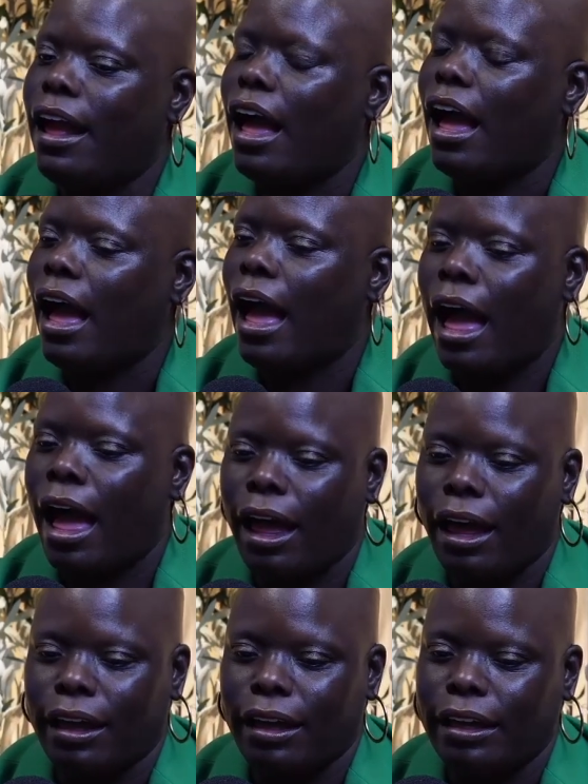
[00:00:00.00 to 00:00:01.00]

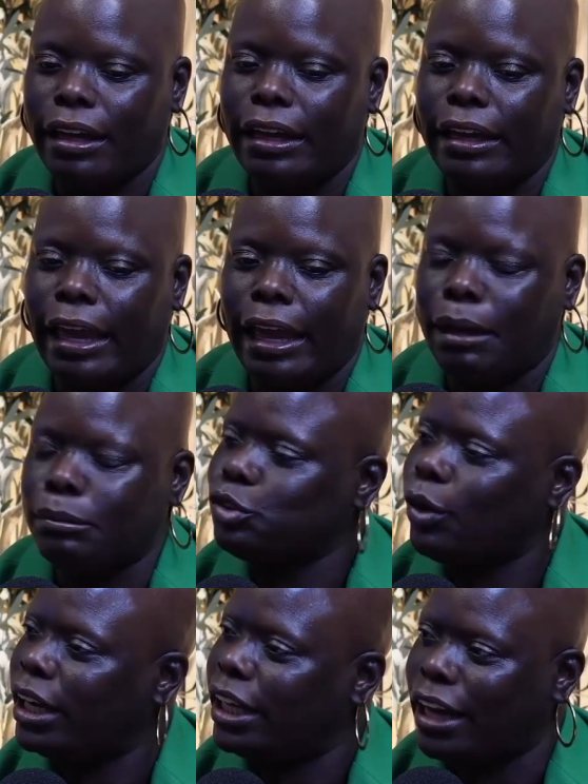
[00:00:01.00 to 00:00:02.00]
I am
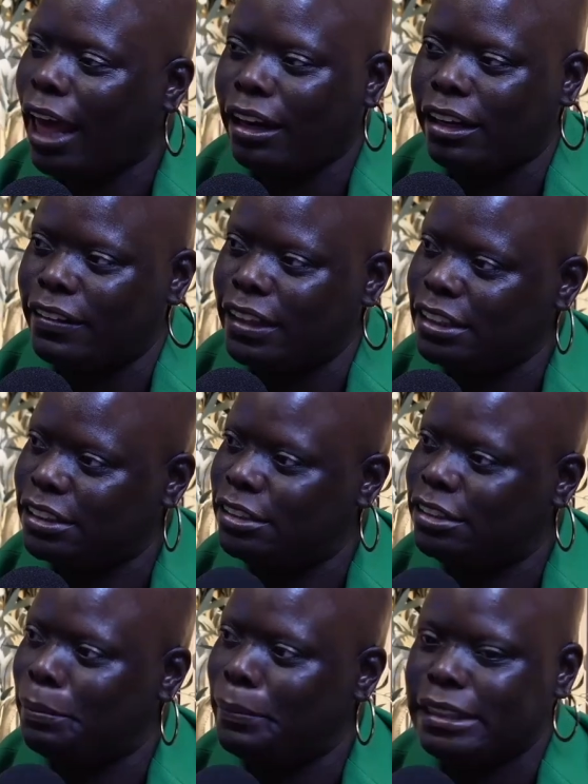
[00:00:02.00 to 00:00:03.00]
trying to get out of
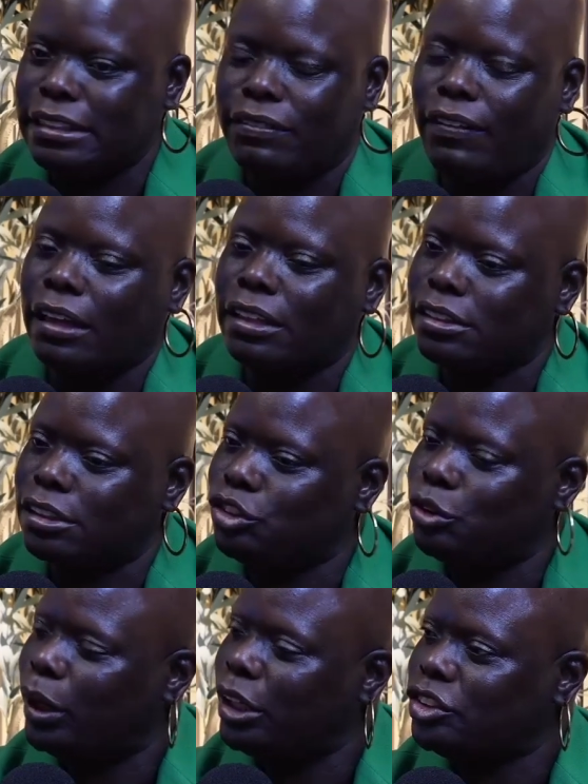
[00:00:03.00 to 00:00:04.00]
this domestic violence
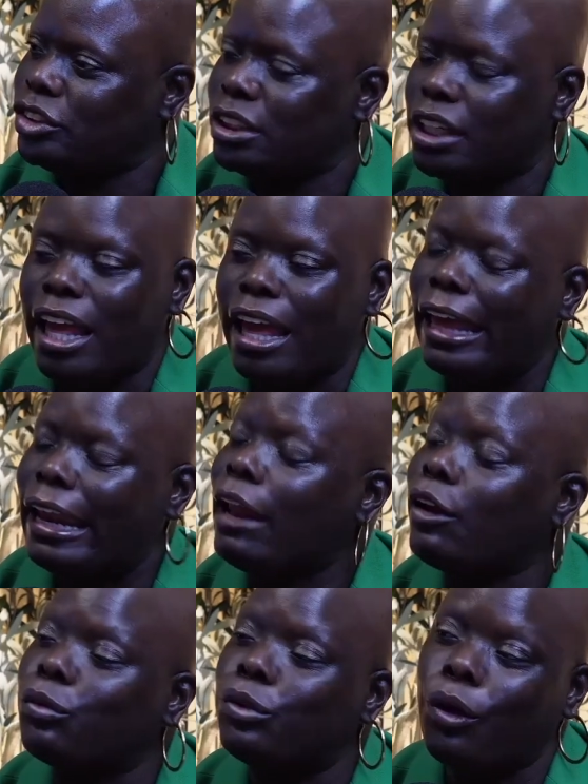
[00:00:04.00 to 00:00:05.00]
situation and I
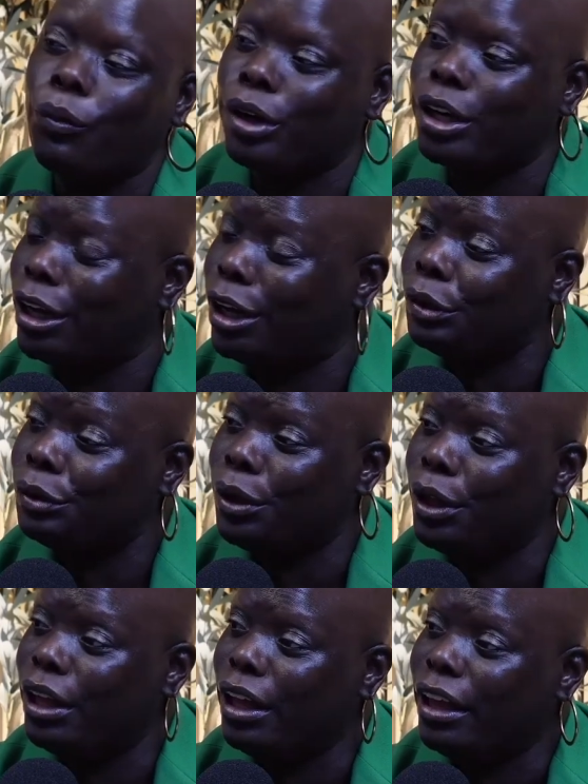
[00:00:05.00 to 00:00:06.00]
don't know where to go.
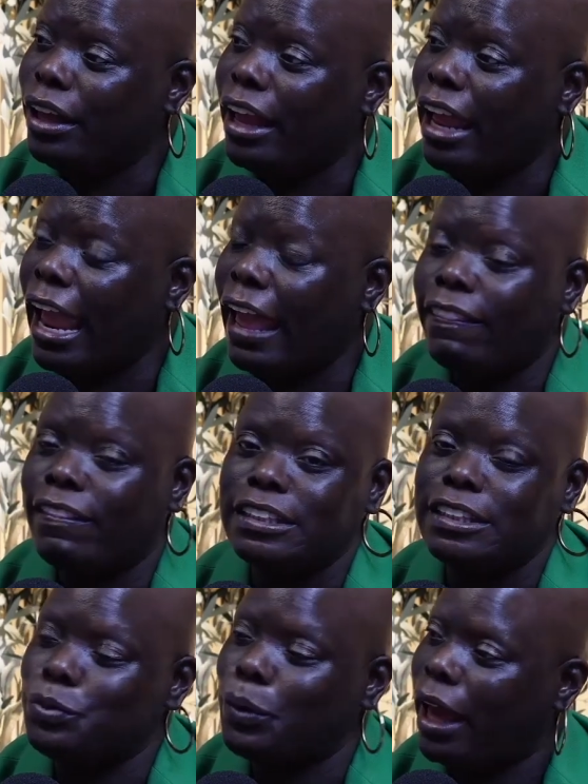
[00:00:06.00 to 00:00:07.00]
And
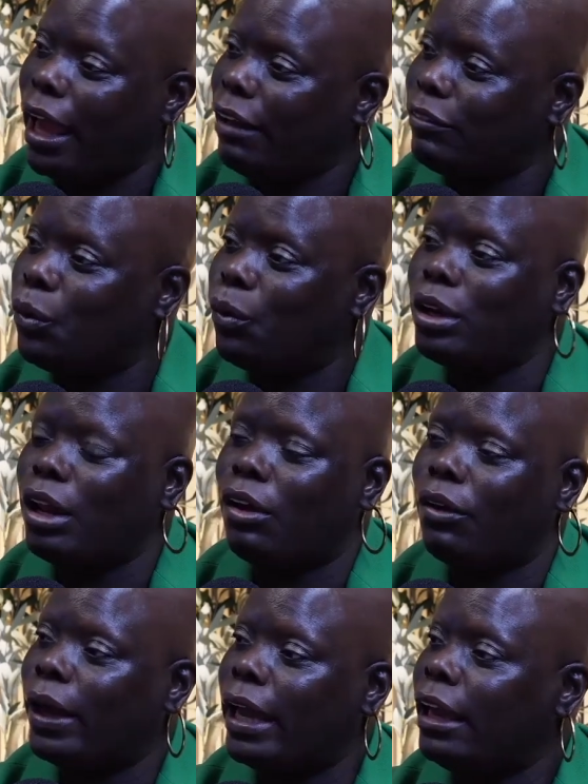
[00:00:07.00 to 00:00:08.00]
this is what I have going
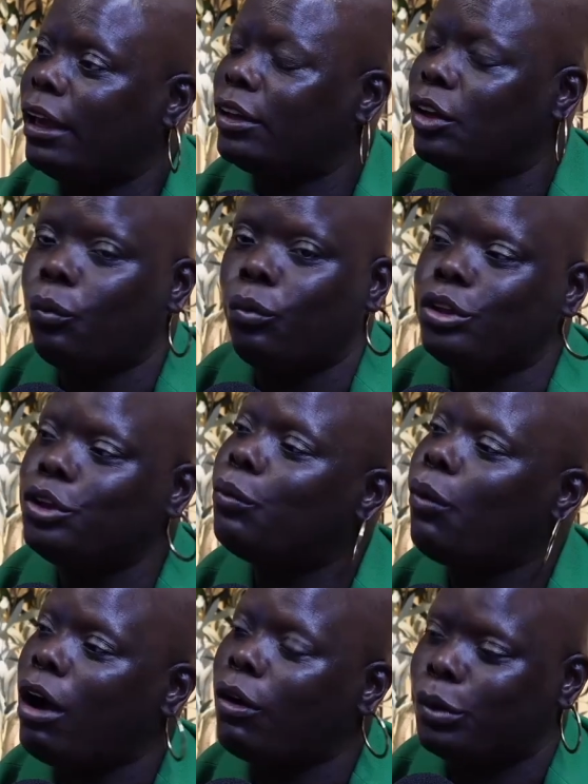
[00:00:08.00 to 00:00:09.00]
on. And will you
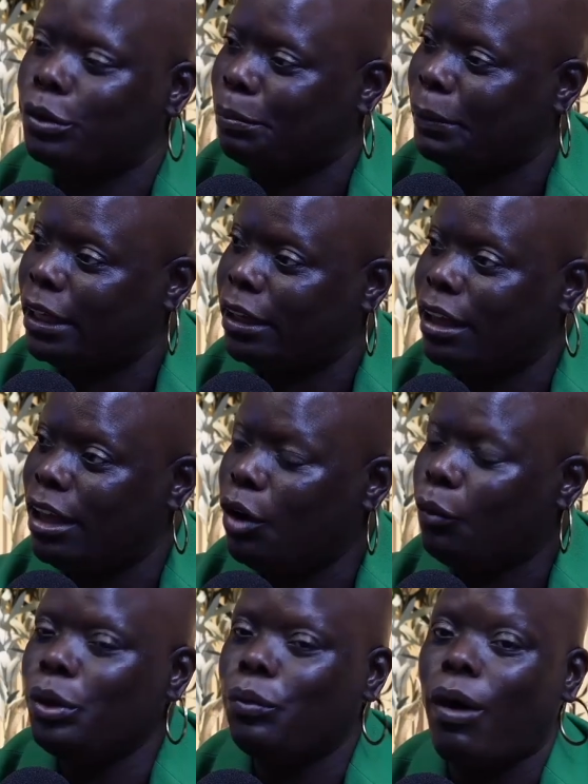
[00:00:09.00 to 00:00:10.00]
walk with me?
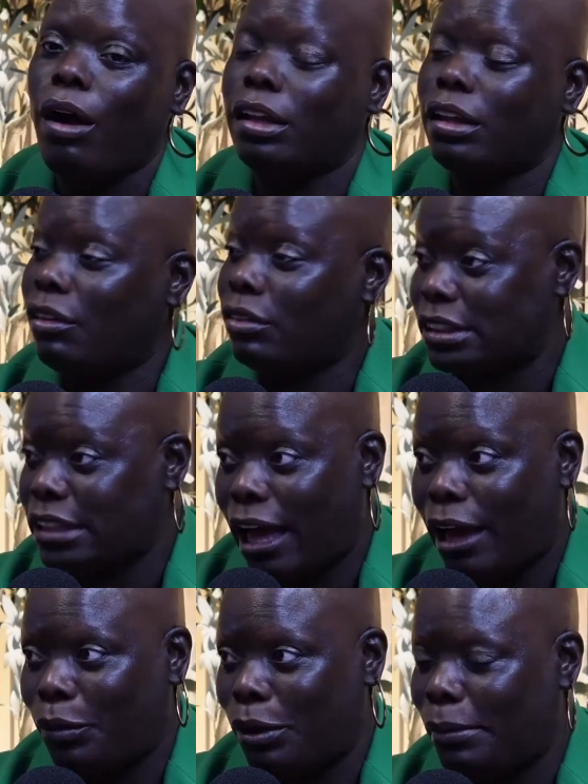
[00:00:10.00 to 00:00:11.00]
We walk
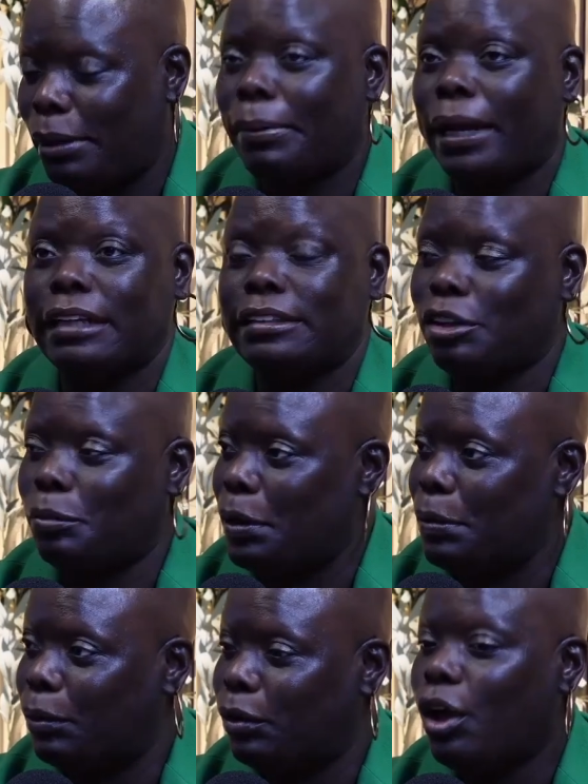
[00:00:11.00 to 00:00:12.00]
alongside women, but I tell
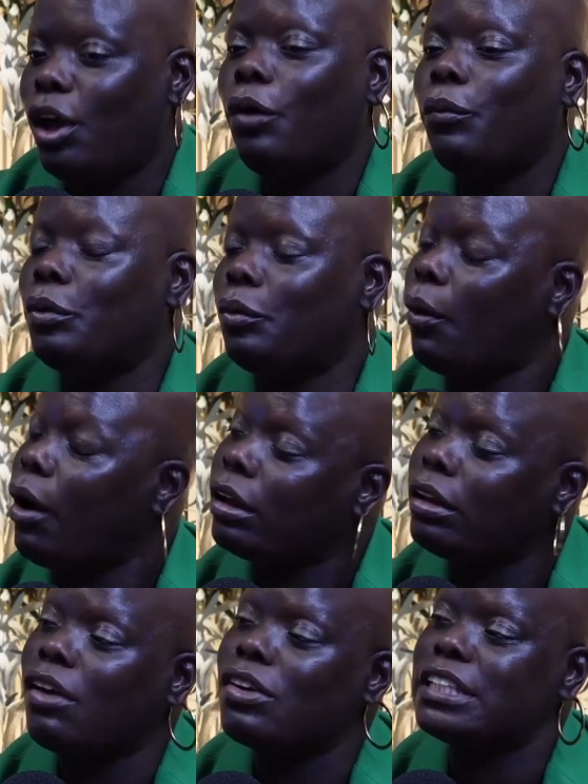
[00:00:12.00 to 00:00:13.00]
people, we will walk
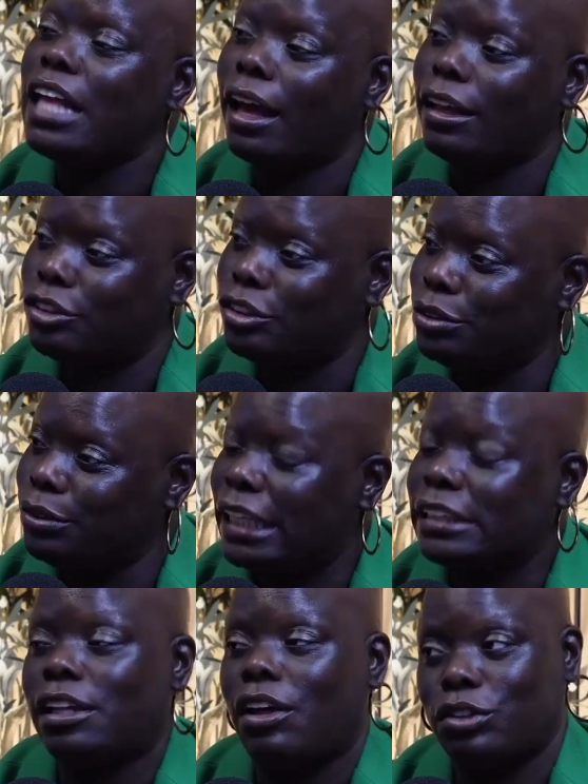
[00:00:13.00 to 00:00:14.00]
alongside you
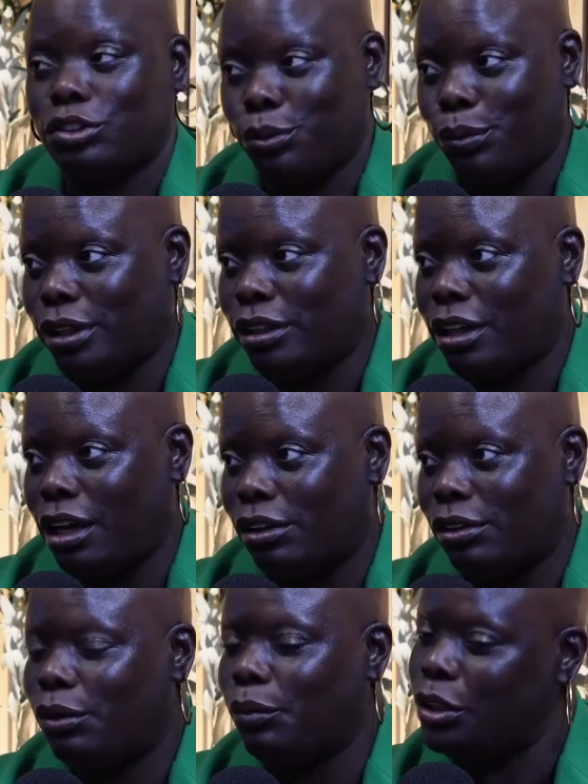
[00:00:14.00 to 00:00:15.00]
as long as you're willing to
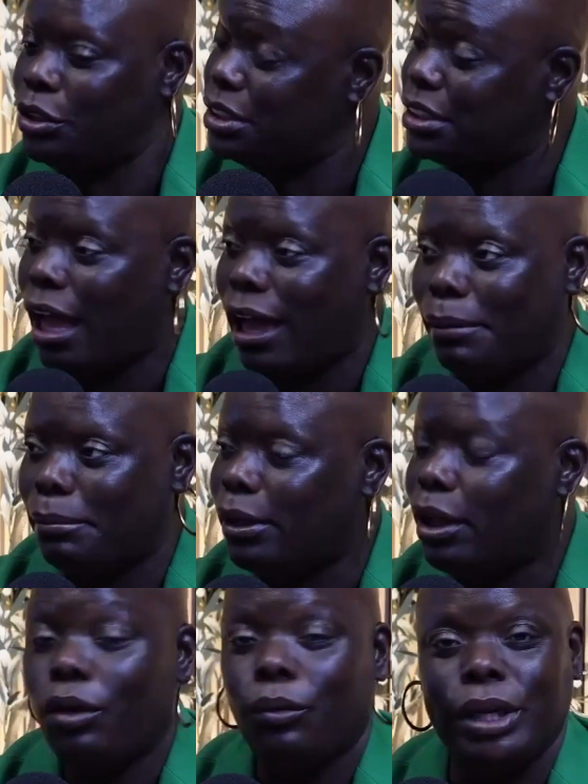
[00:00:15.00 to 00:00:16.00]
go. When you stop,
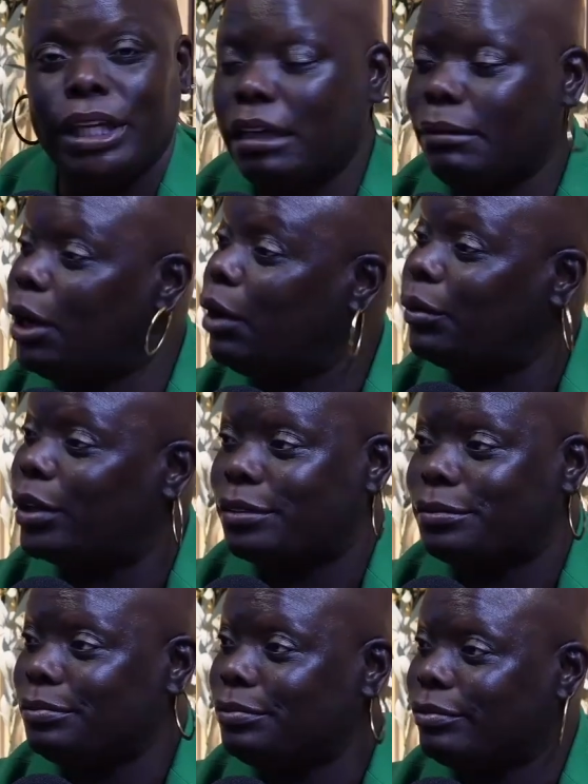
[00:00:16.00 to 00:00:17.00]
we keep going.
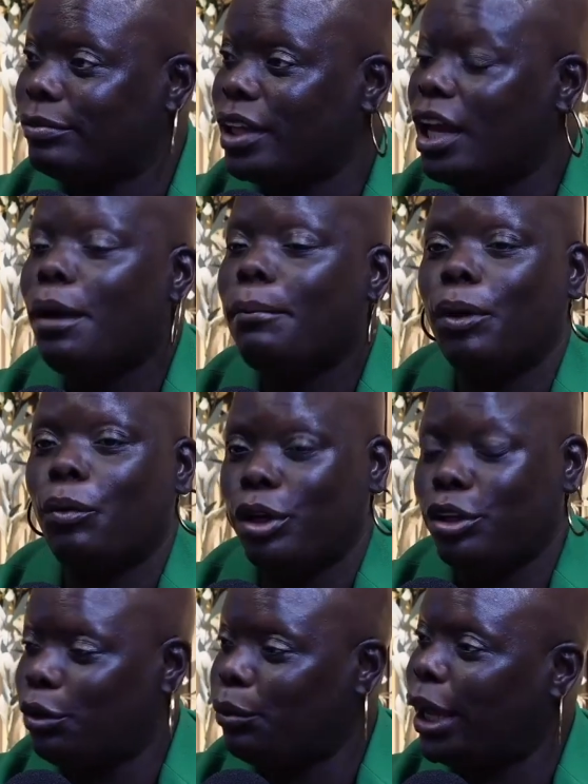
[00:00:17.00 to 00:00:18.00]
But
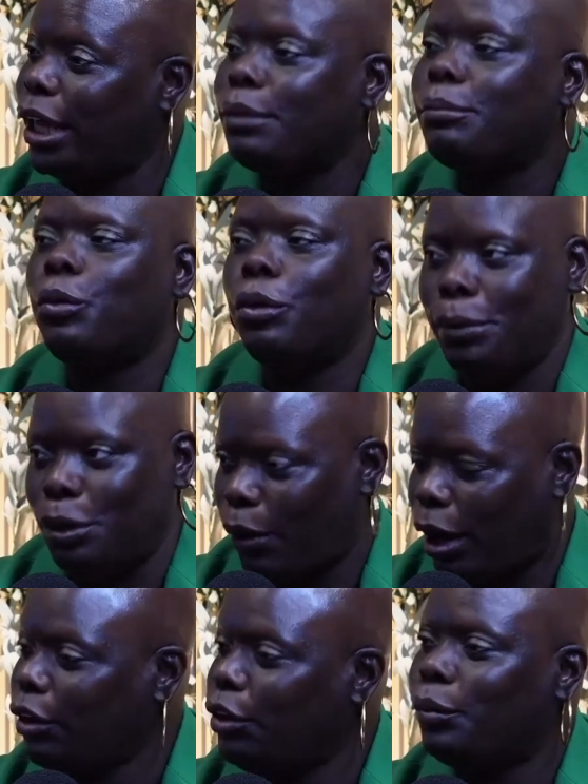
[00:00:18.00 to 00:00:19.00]
when you're ready, we'll be
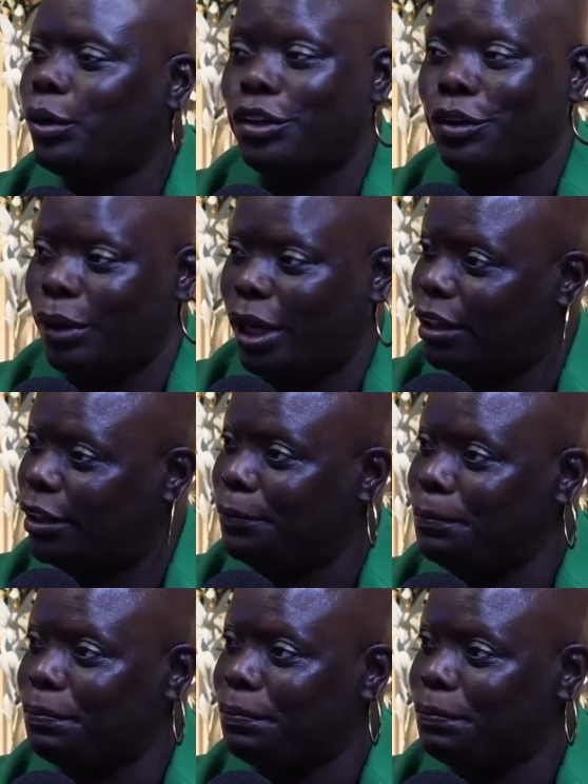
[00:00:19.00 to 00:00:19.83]
right here when you're ready.